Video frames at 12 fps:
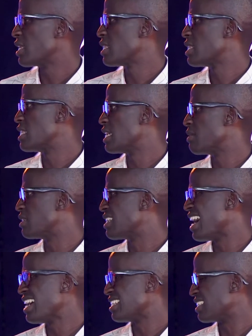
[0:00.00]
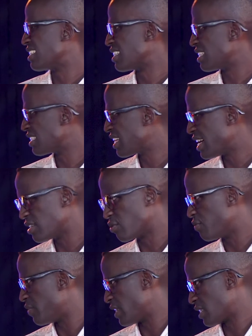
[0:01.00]
there are tons and tons of
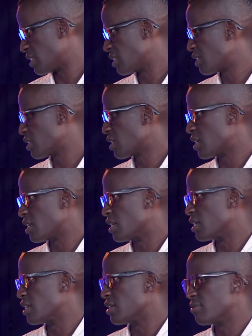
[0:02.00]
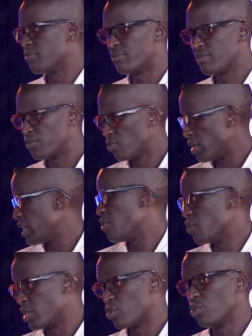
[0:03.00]
verses where we are
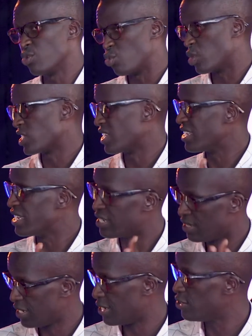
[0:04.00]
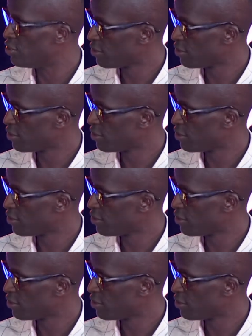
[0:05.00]
told to actually engage